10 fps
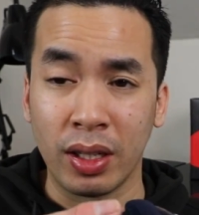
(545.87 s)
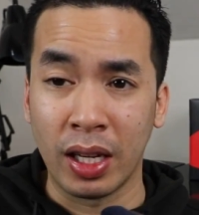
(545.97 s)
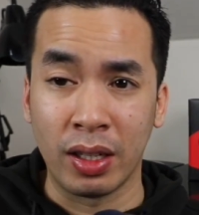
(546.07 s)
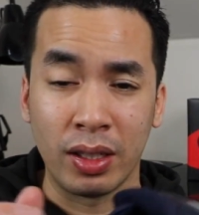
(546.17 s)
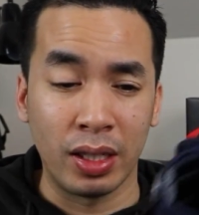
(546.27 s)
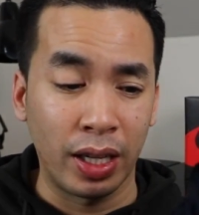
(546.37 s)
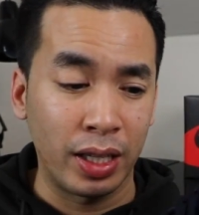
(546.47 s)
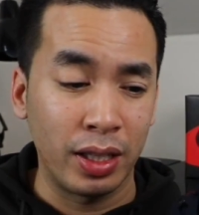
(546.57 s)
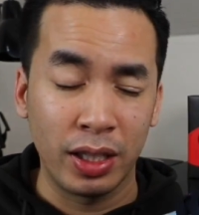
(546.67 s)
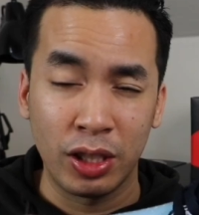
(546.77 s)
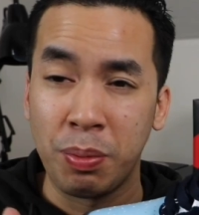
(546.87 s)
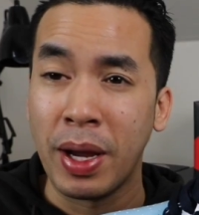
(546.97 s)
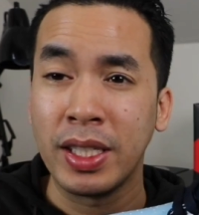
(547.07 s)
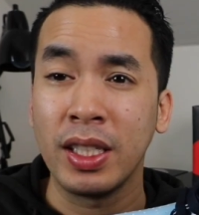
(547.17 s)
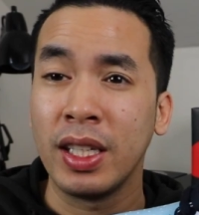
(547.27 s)
And like, this
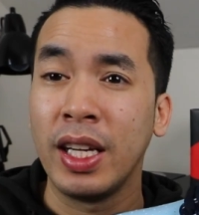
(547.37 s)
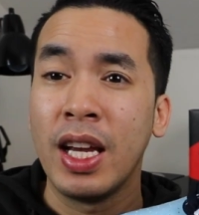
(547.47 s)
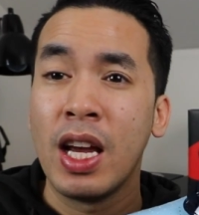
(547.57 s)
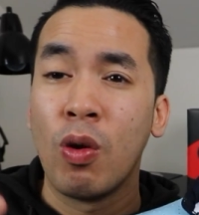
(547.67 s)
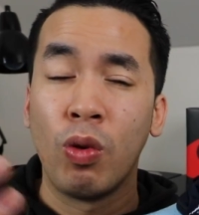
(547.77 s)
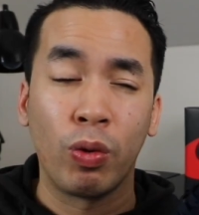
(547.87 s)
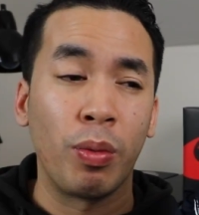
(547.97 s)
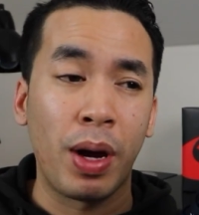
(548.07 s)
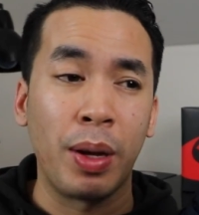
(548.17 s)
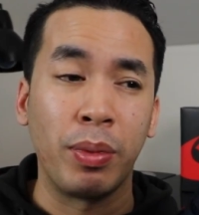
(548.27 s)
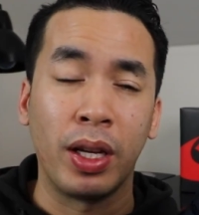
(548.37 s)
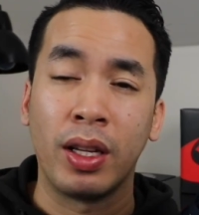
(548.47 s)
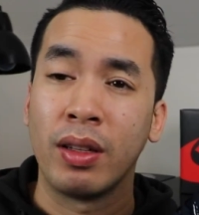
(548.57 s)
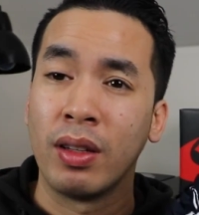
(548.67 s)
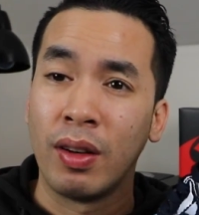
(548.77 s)
basically would remind me
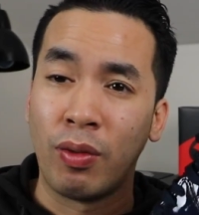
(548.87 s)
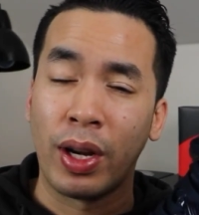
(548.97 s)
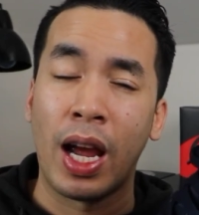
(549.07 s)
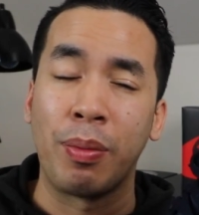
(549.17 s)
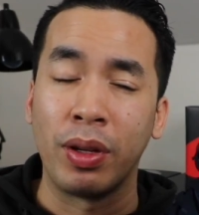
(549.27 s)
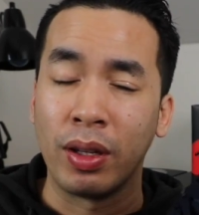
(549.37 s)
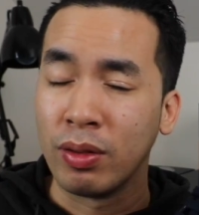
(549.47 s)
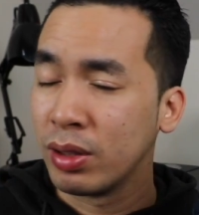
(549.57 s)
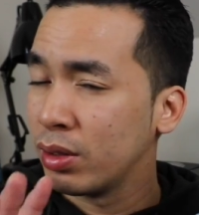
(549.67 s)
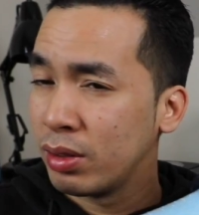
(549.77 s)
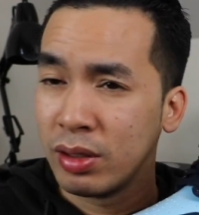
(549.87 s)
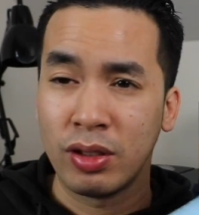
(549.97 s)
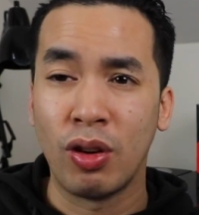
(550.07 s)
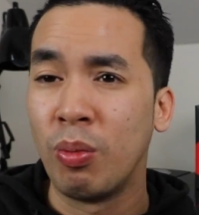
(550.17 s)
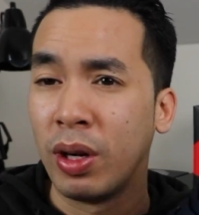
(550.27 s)
of what happened. It was
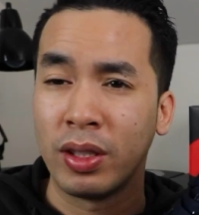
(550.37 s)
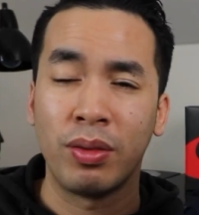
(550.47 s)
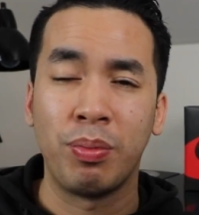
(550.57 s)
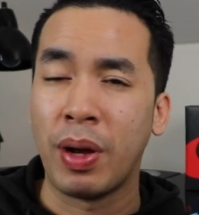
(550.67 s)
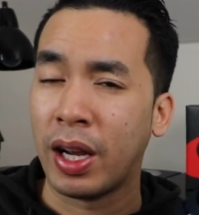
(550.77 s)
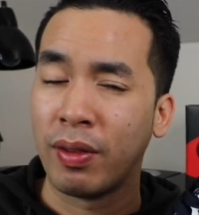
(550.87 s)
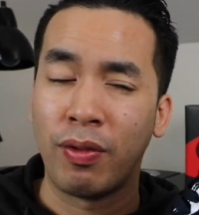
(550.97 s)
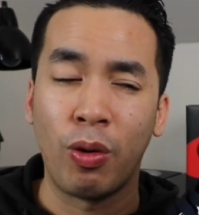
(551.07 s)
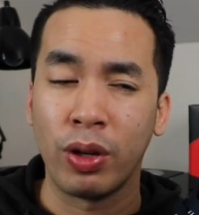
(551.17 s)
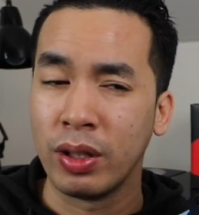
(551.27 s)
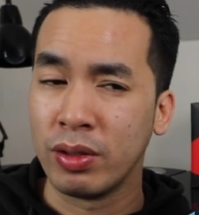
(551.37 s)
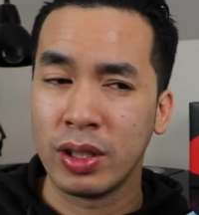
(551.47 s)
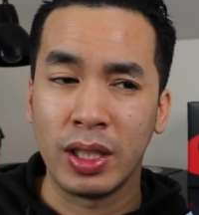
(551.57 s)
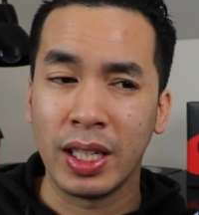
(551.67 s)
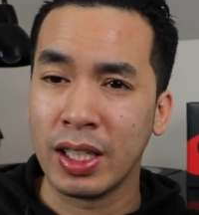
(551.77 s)
so much back and forth. It
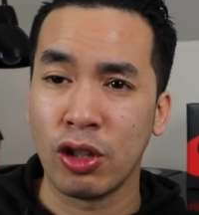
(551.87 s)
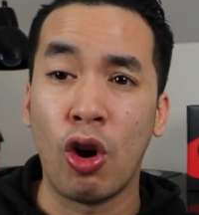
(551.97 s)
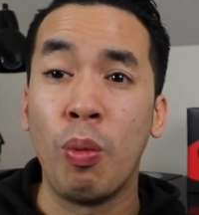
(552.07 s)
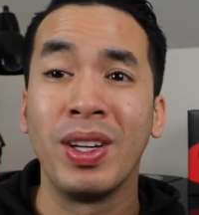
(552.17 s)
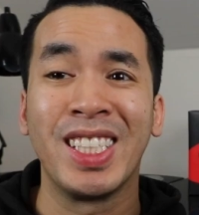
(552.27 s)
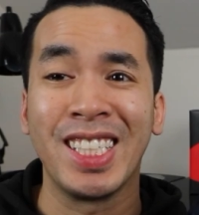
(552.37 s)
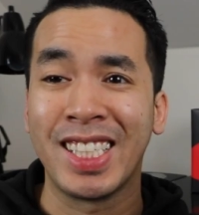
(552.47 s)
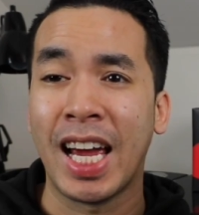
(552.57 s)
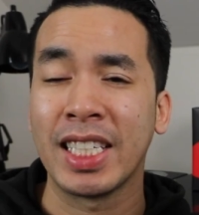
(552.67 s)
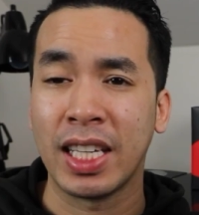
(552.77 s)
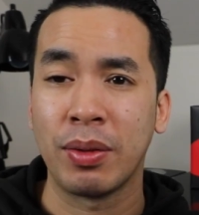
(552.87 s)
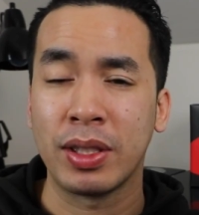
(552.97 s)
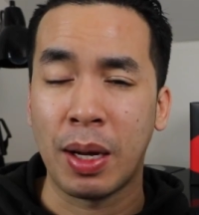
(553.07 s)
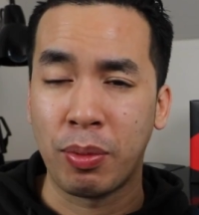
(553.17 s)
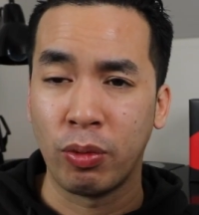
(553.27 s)
was almost the exact same
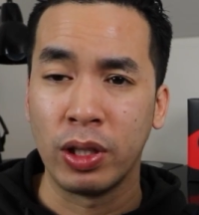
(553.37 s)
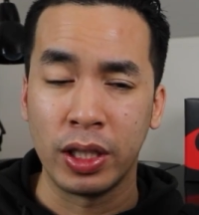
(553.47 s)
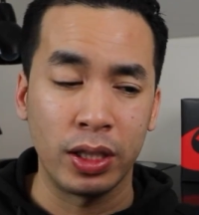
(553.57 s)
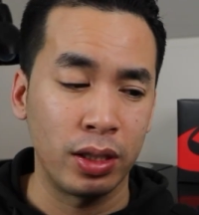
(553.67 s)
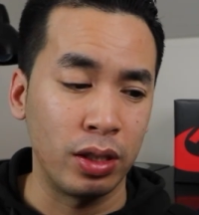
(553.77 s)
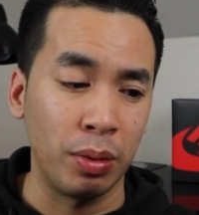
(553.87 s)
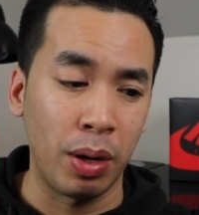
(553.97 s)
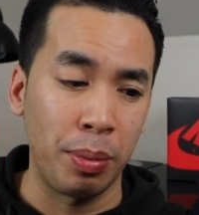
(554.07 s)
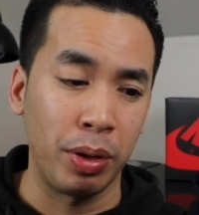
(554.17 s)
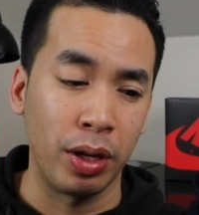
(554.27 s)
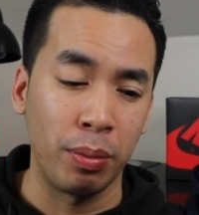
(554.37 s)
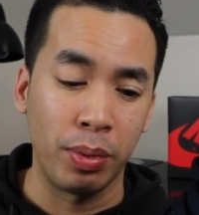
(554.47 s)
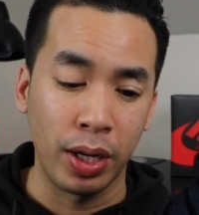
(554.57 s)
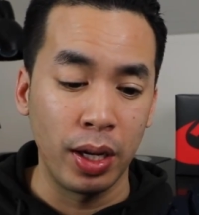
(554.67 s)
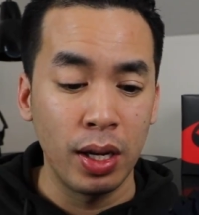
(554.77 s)
type of release, in my opinion.
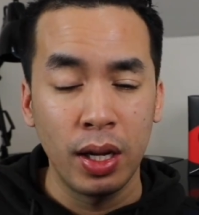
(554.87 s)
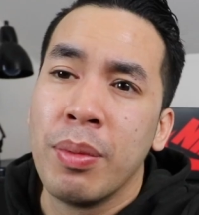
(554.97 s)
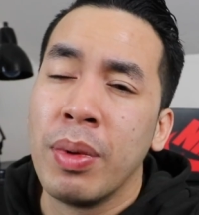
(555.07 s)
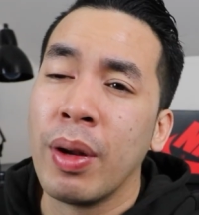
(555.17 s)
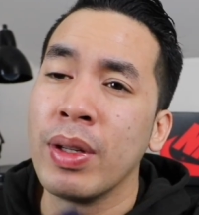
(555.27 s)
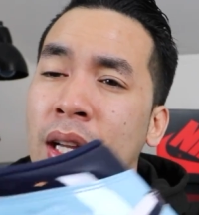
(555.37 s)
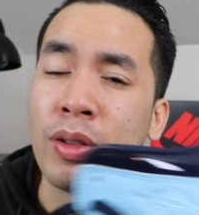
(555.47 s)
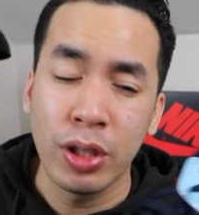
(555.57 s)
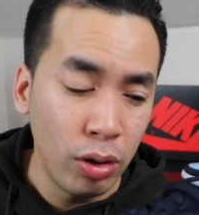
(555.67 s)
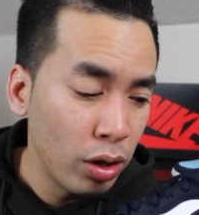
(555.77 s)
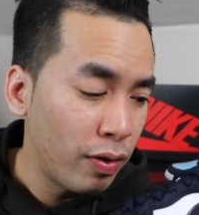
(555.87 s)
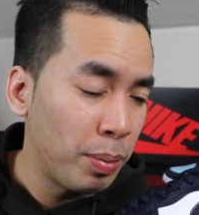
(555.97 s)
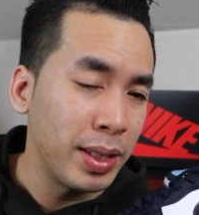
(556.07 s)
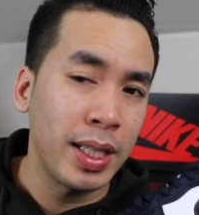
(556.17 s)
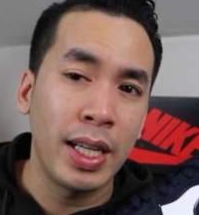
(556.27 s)
But anyways, I'm still looking for
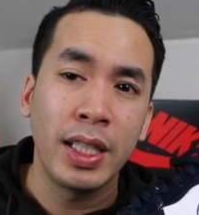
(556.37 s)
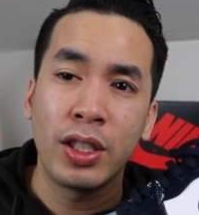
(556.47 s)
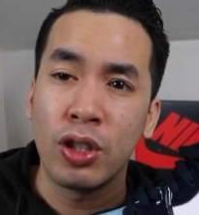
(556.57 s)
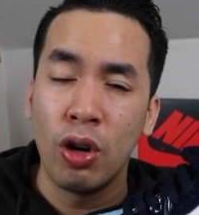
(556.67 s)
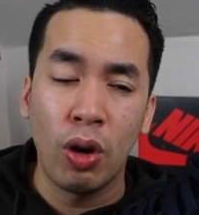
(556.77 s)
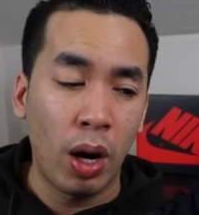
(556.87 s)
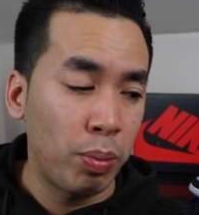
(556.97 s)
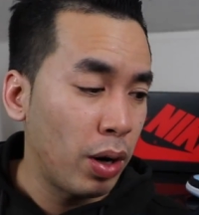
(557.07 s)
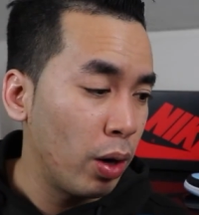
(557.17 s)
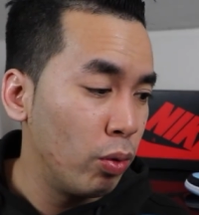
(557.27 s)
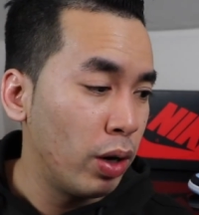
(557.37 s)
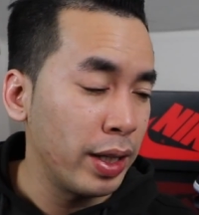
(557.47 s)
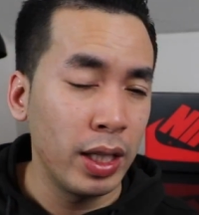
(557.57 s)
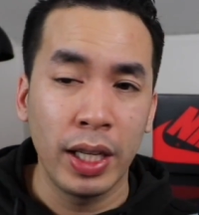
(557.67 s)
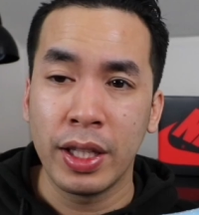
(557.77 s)
my sizes, so I'll probably will
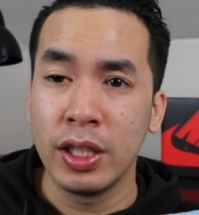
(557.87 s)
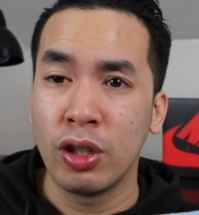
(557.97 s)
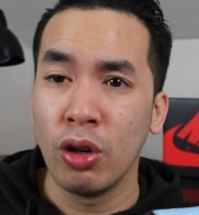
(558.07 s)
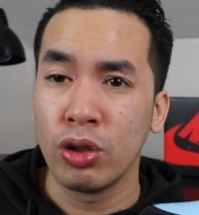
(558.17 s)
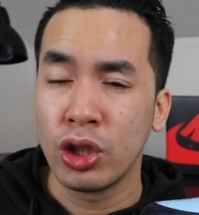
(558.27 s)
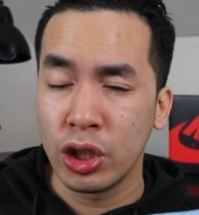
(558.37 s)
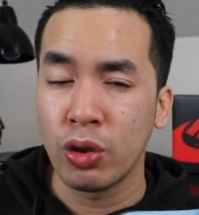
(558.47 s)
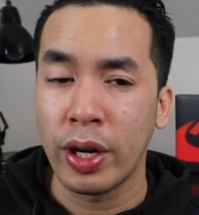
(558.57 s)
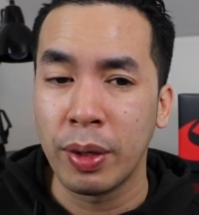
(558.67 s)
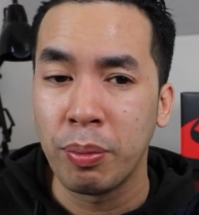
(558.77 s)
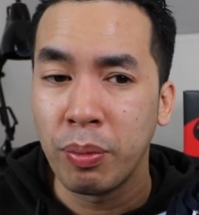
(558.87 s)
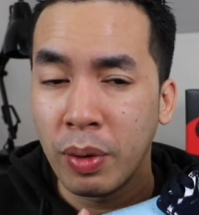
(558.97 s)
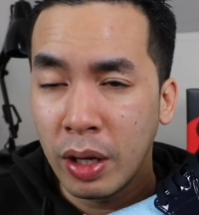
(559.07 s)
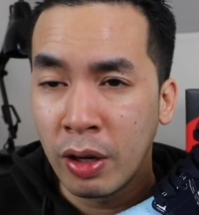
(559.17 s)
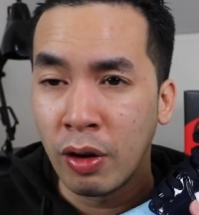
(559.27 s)
have to let these go just so I can
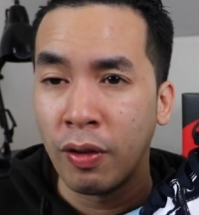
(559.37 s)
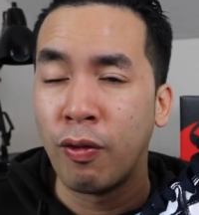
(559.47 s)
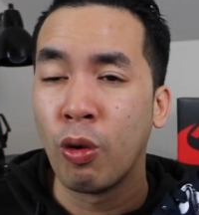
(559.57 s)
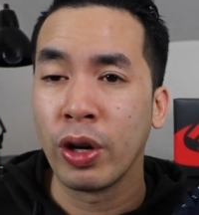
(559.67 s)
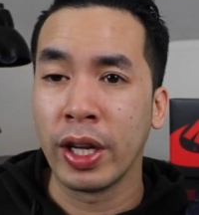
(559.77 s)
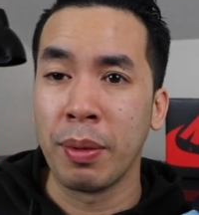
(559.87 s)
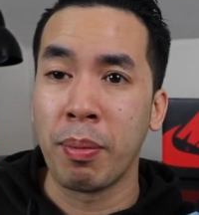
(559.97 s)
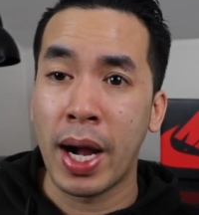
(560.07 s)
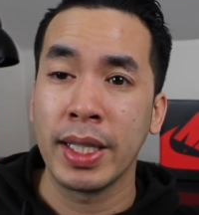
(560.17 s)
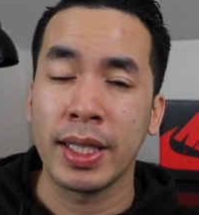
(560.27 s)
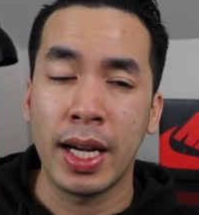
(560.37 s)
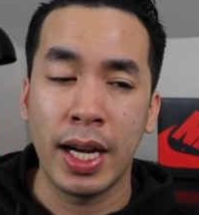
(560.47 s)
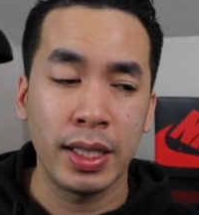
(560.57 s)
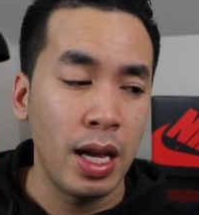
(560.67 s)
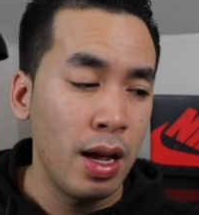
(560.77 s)
afford to get my
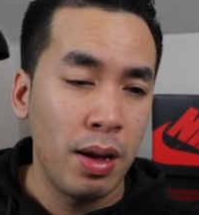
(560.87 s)
size.